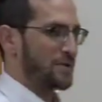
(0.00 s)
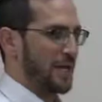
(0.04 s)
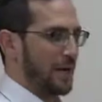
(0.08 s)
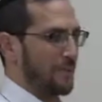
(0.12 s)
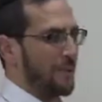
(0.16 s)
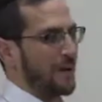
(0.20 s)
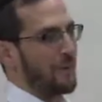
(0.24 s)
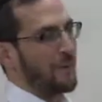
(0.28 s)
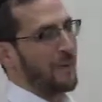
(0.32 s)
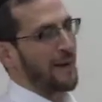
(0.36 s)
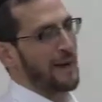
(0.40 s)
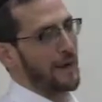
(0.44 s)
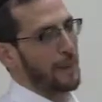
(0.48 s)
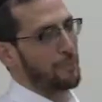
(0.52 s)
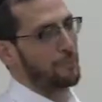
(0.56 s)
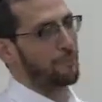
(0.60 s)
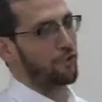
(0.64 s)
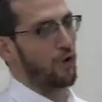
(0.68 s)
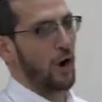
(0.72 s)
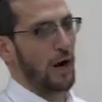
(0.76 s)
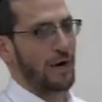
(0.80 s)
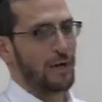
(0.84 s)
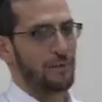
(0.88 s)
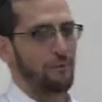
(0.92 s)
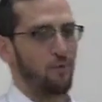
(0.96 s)
and when I wake up
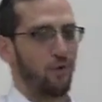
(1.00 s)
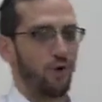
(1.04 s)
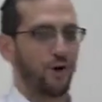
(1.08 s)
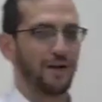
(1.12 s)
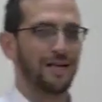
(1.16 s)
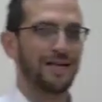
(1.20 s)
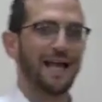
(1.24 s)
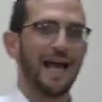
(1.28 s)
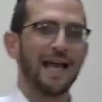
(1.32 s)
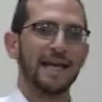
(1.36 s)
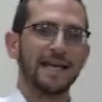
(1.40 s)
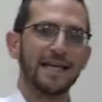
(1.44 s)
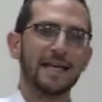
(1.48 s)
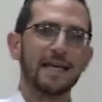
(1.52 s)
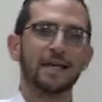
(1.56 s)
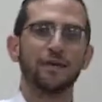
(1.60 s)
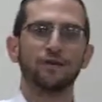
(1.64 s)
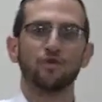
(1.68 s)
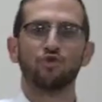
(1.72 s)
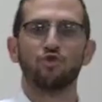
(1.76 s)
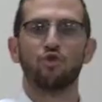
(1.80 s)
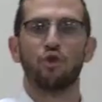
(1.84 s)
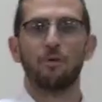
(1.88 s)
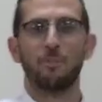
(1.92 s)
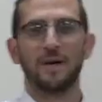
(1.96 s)
Friday morning, I can't
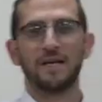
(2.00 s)
control